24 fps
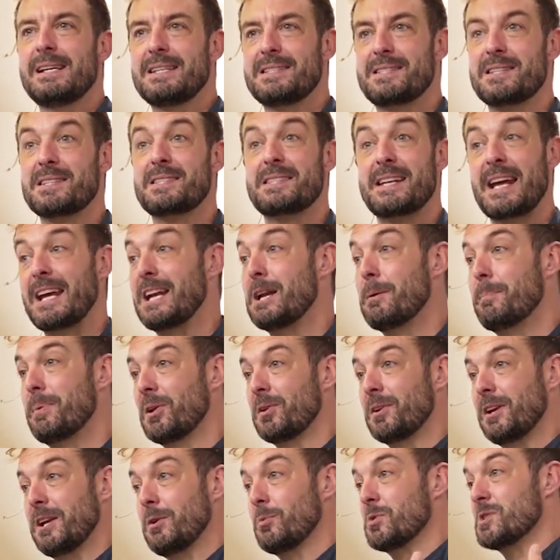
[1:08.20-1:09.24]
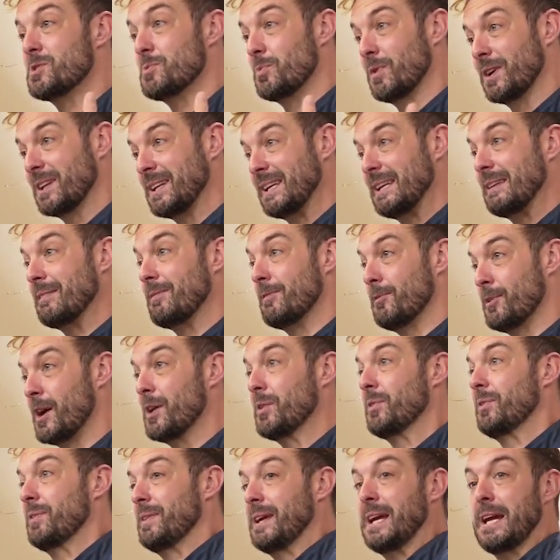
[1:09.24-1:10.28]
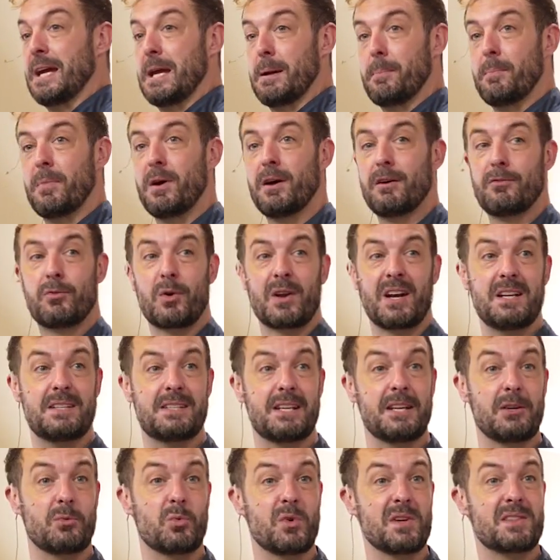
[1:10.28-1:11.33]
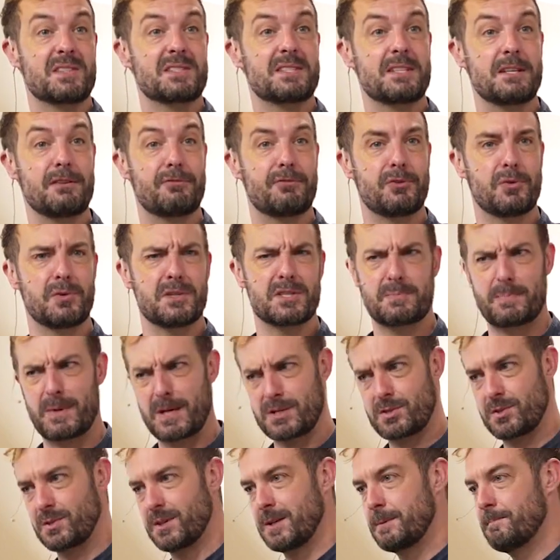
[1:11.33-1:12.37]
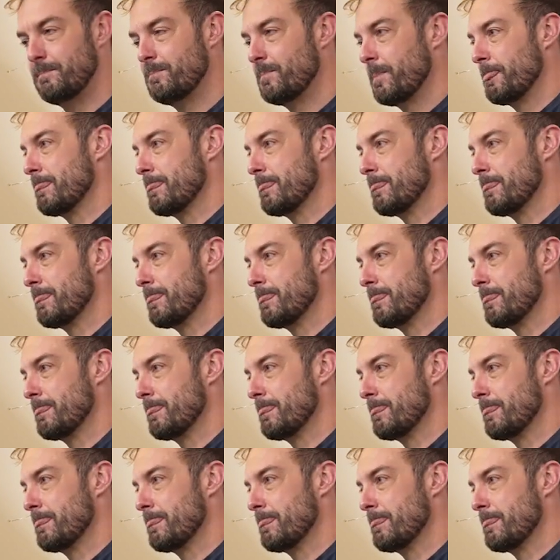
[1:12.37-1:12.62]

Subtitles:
sustainability was really the theme of what I did, with seafood especially.